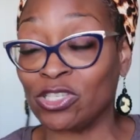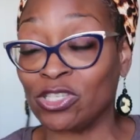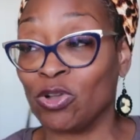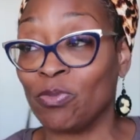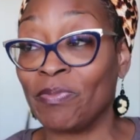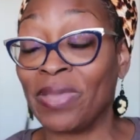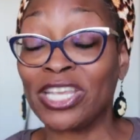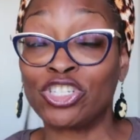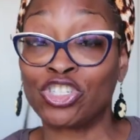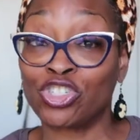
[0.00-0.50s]

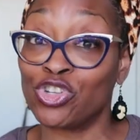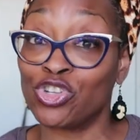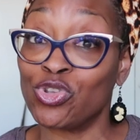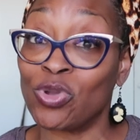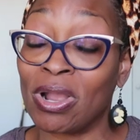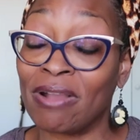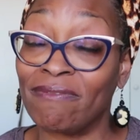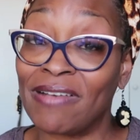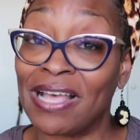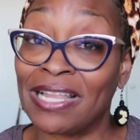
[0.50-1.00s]
so make sure
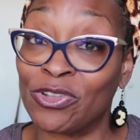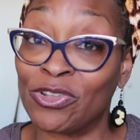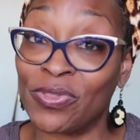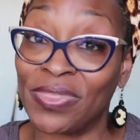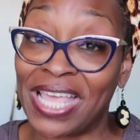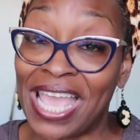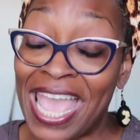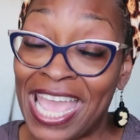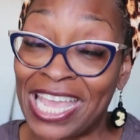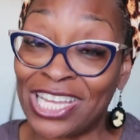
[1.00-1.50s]
you are
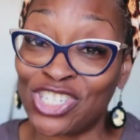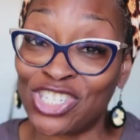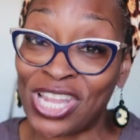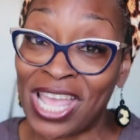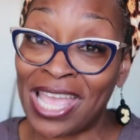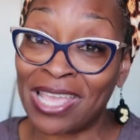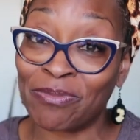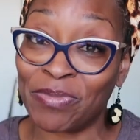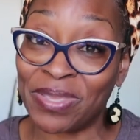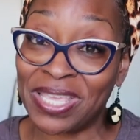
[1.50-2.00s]
following the
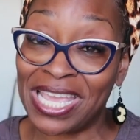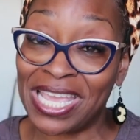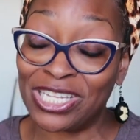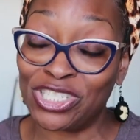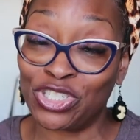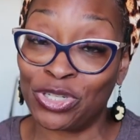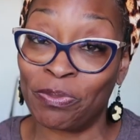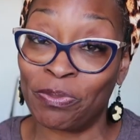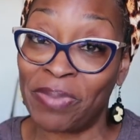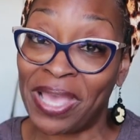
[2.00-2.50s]
hashtag
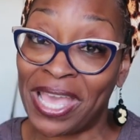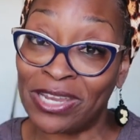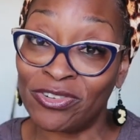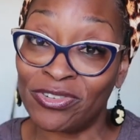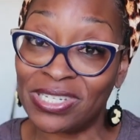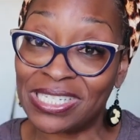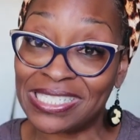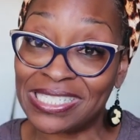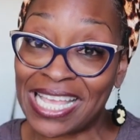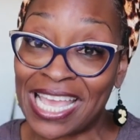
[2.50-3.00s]
BHM
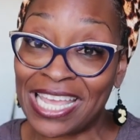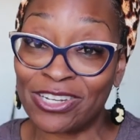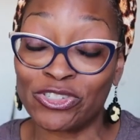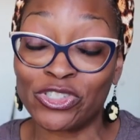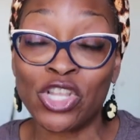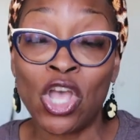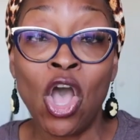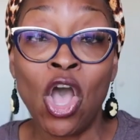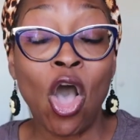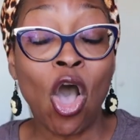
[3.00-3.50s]
pattern
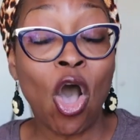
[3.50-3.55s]
designers